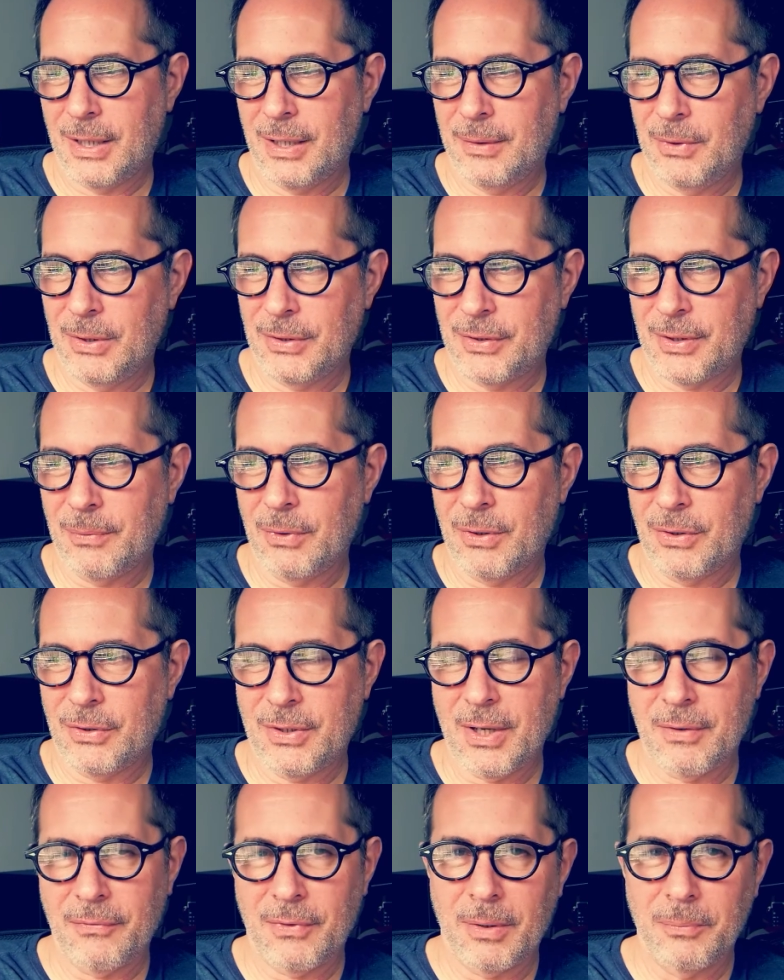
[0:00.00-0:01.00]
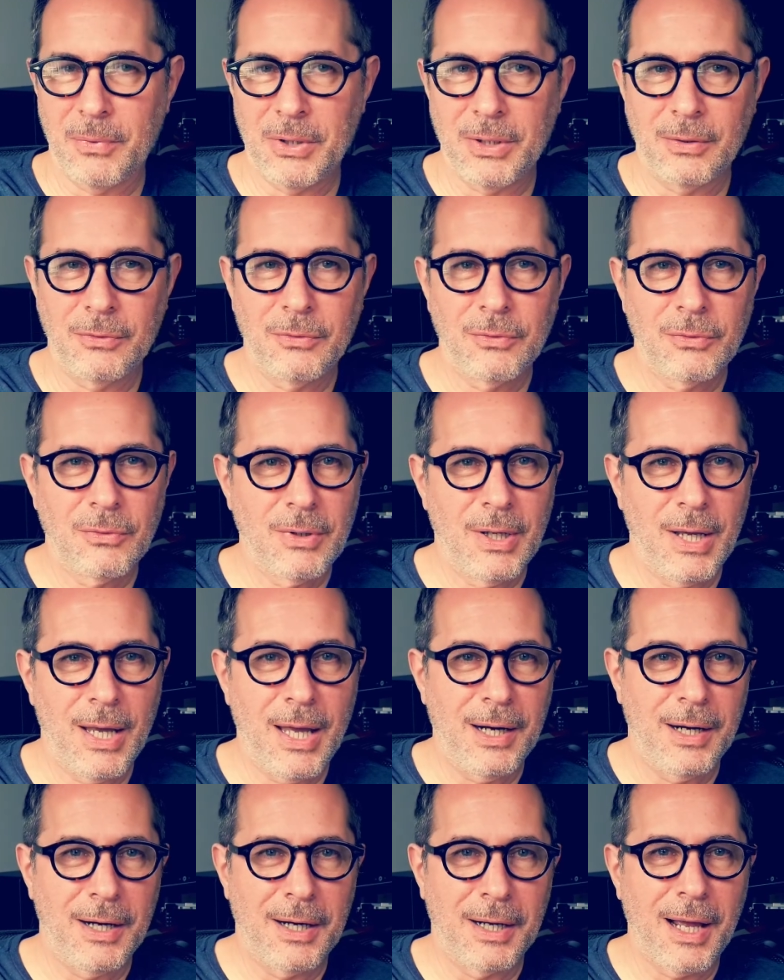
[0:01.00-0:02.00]
I mean, some of this stuff I'll be
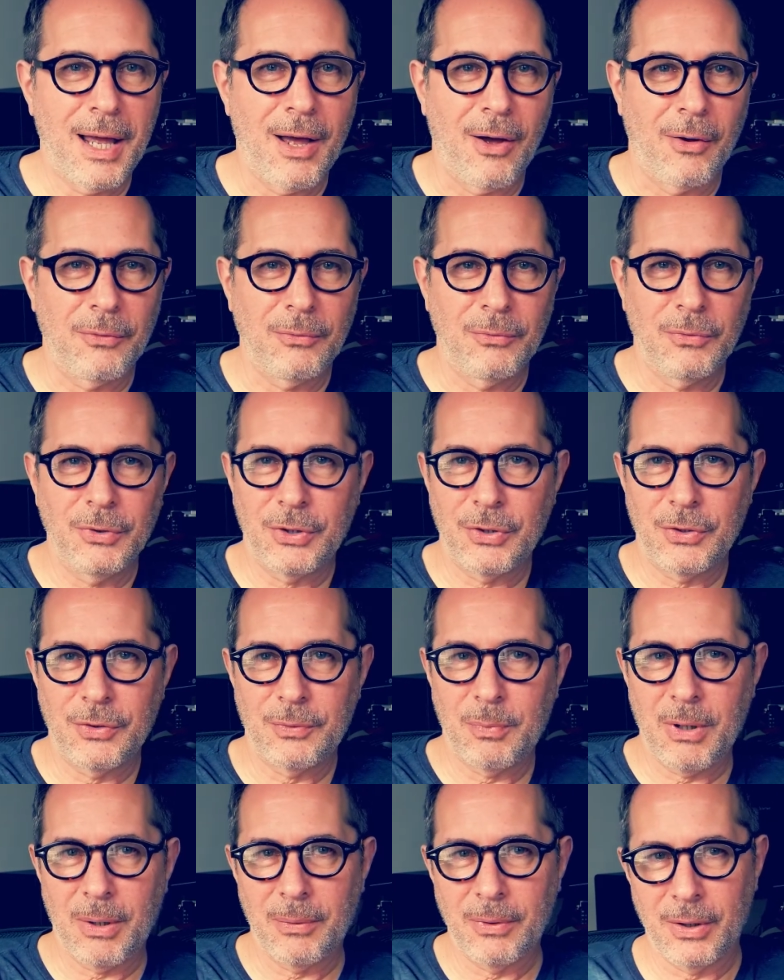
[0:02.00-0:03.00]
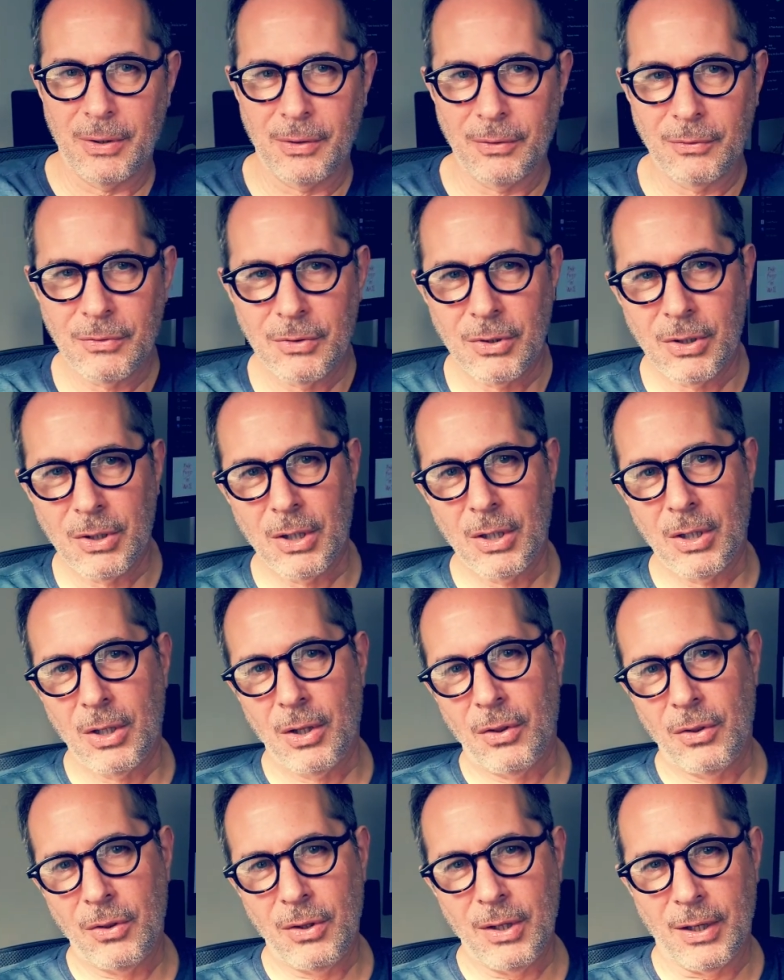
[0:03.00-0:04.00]
editing out, which is probably
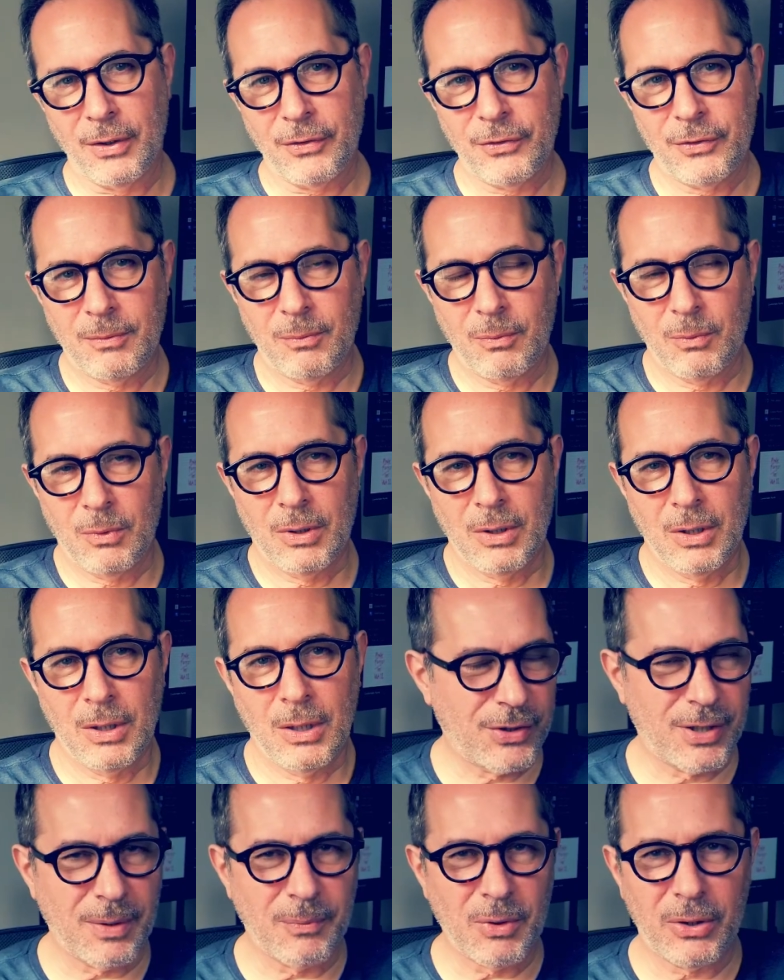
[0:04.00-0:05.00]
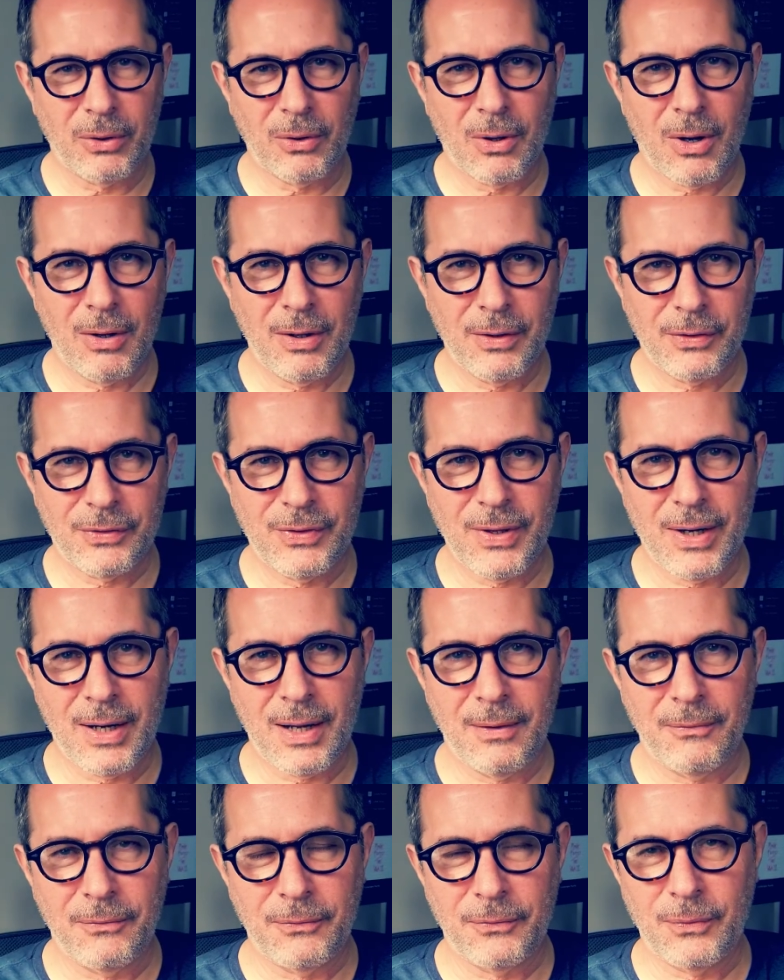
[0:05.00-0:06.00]
this. There's some other artists
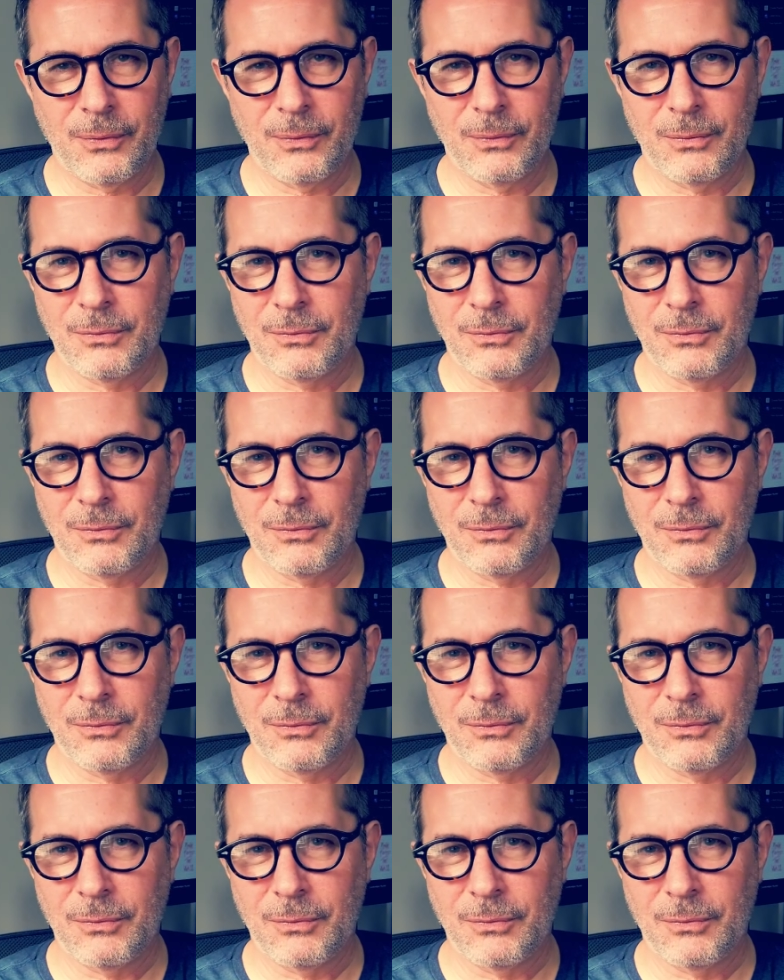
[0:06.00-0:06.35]
that I've